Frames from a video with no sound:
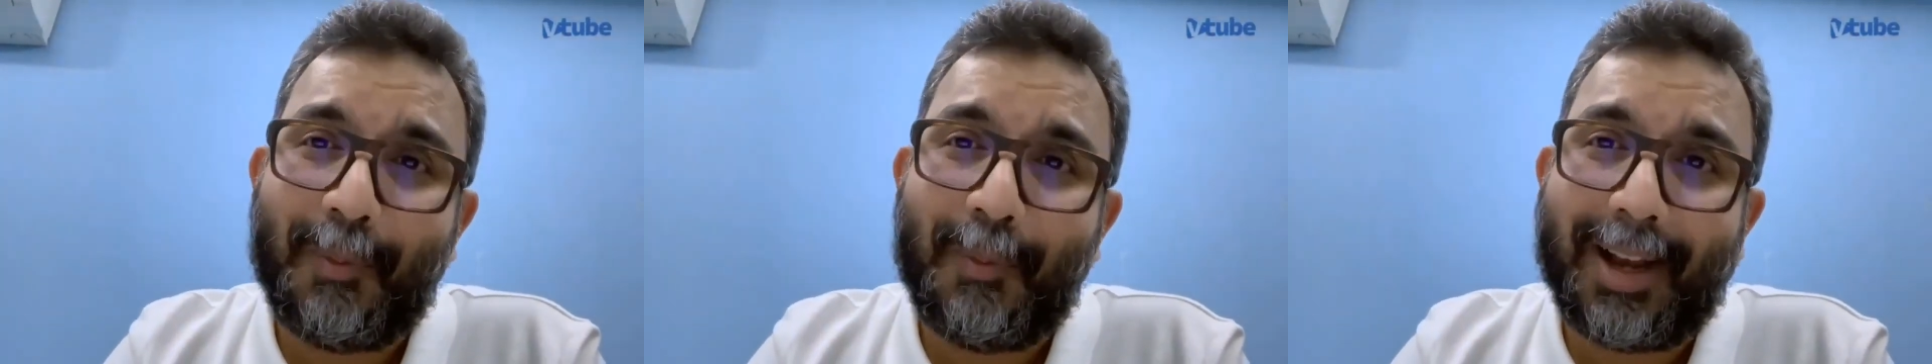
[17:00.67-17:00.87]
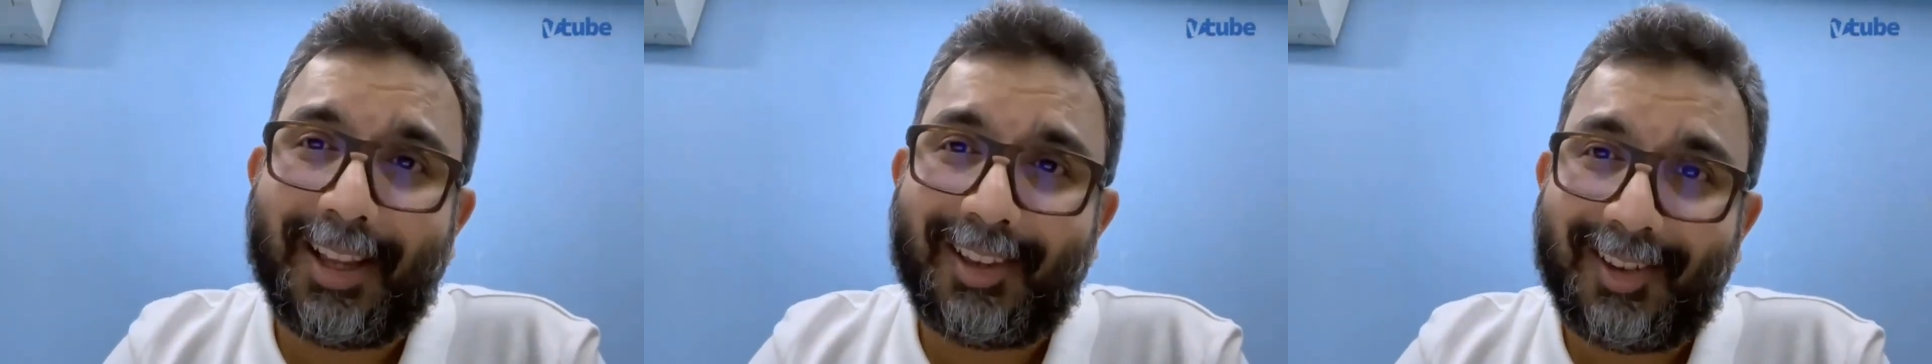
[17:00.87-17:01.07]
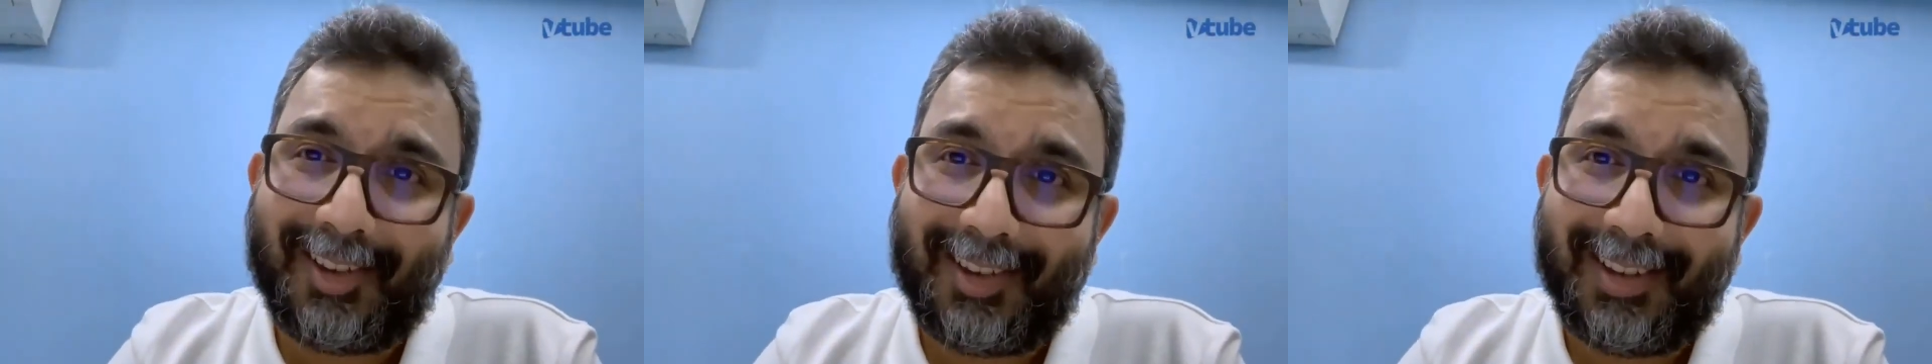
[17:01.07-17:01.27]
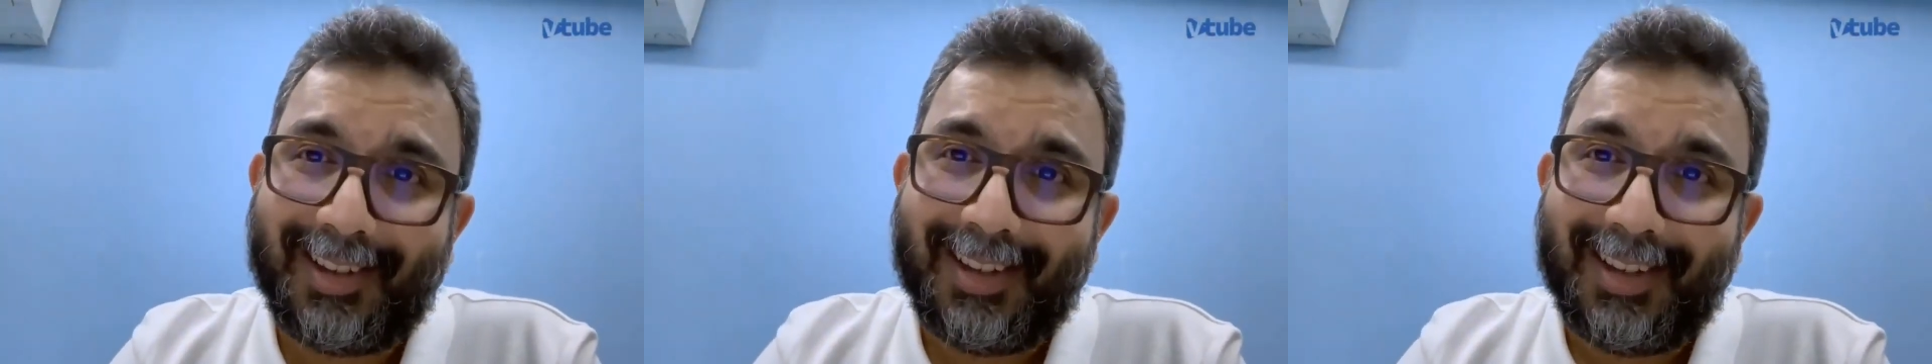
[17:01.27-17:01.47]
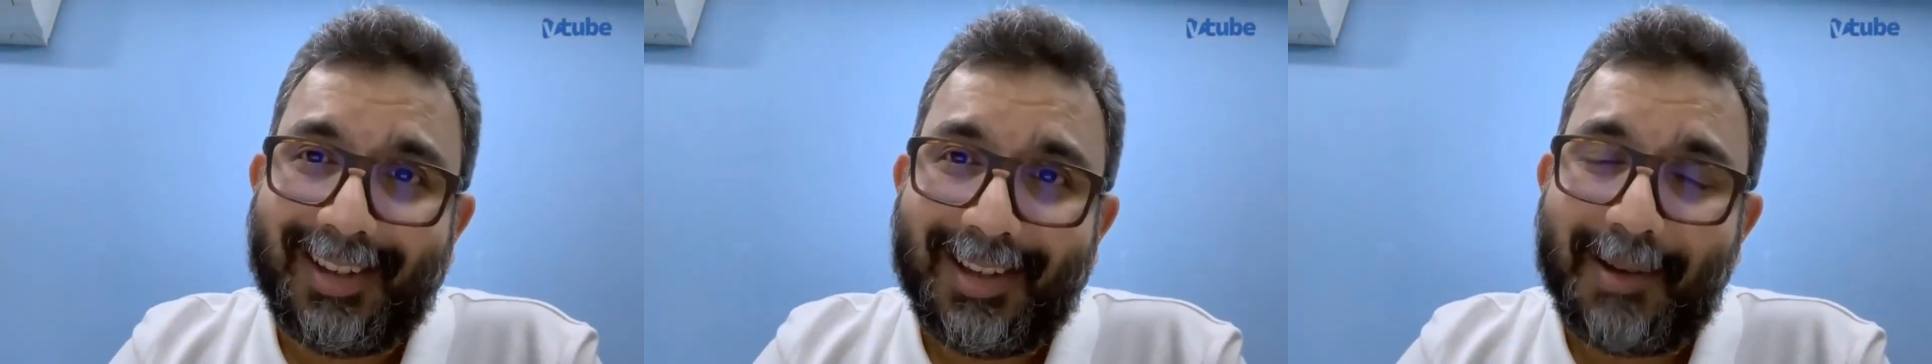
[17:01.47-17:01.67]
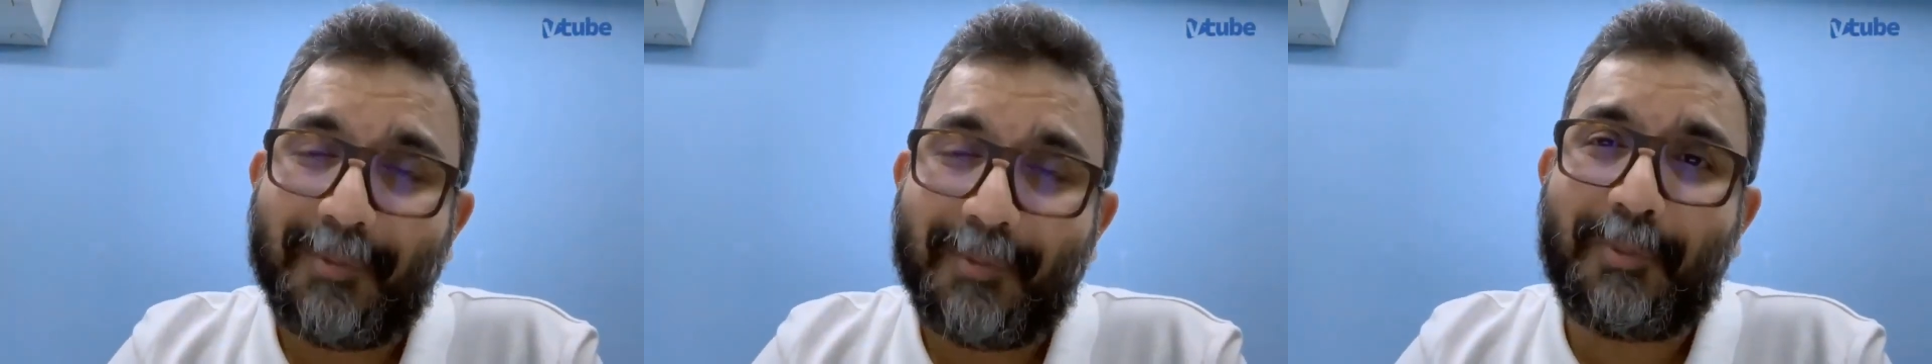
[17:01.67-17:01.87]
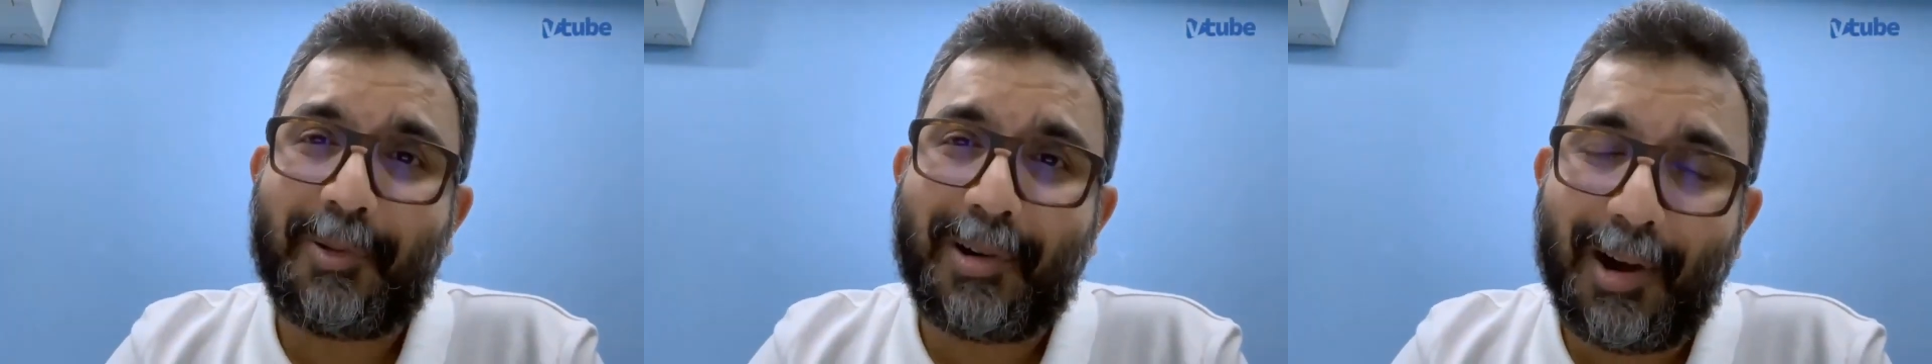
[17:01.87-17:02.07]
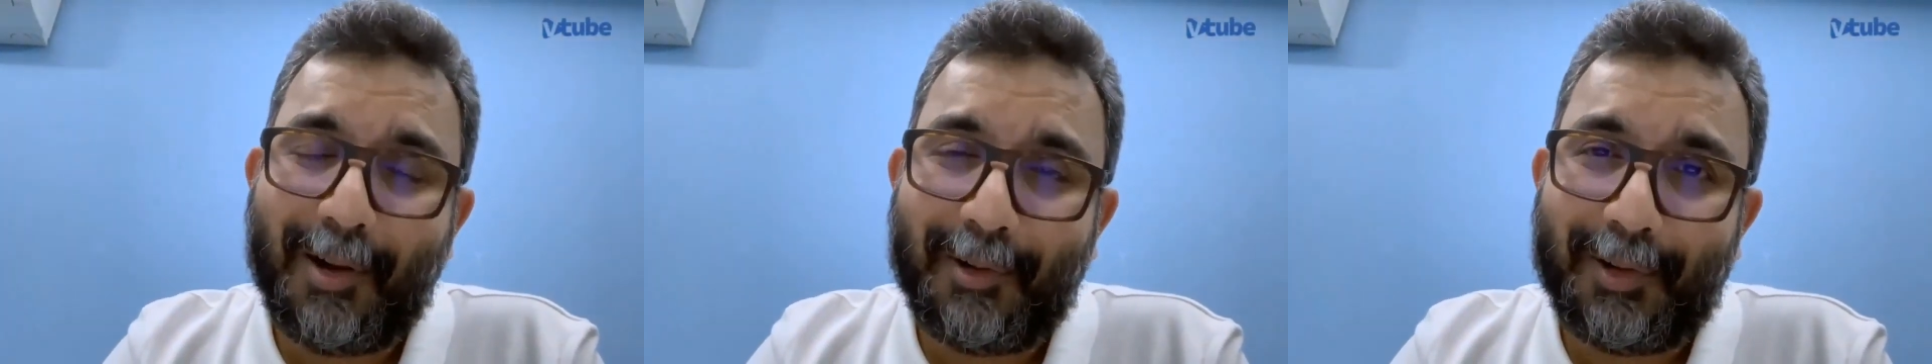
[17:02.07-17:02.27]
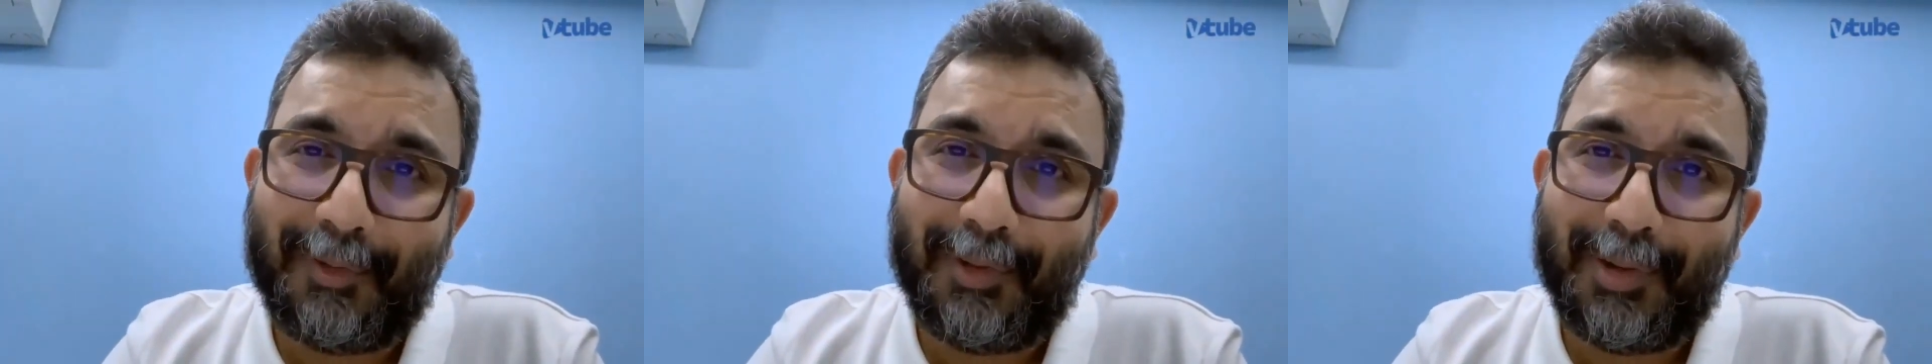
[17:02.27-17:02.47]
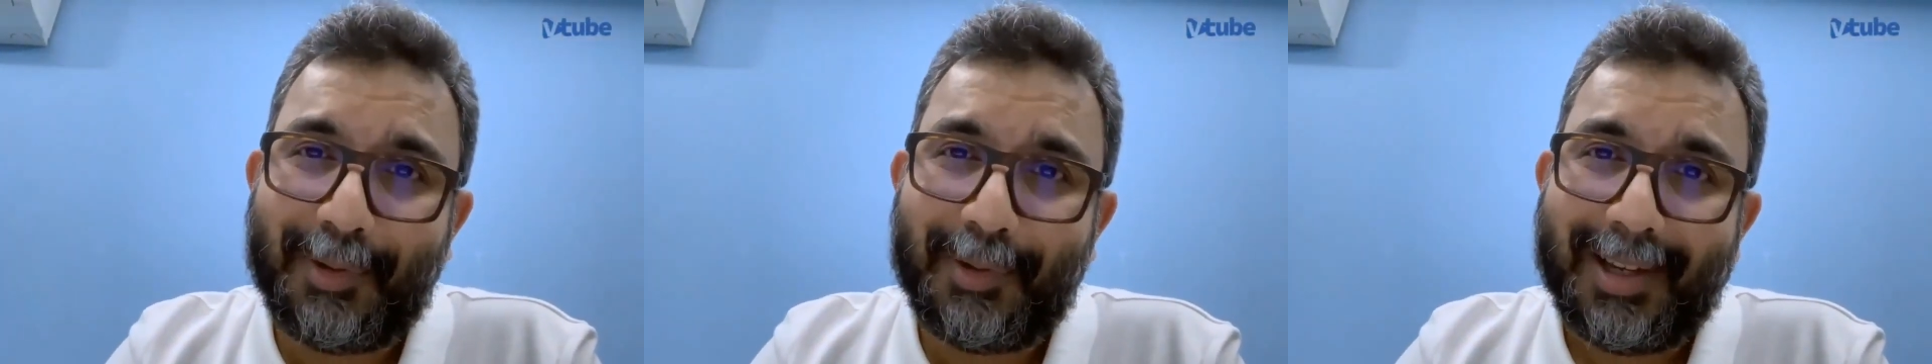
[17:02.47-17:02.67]
much. I'm proud
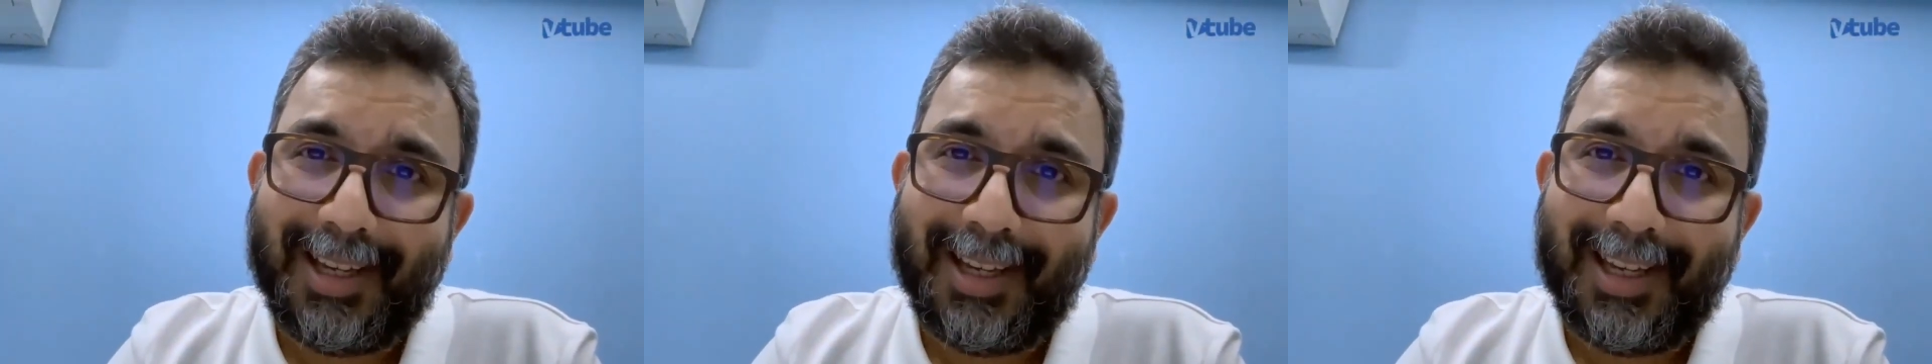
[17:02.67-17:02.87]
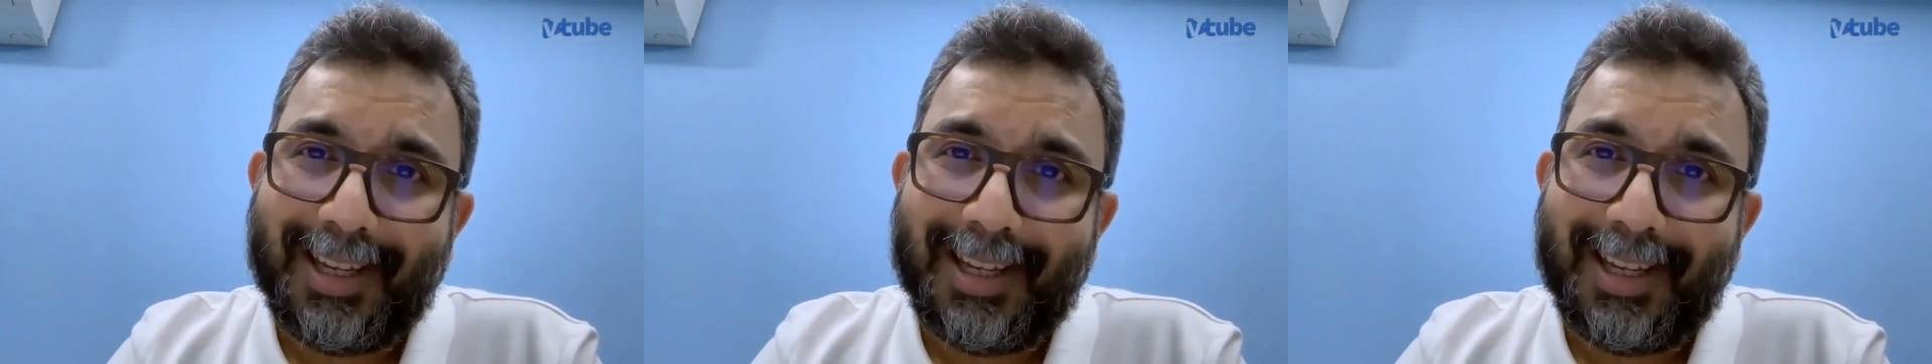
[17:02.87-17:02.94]
of you.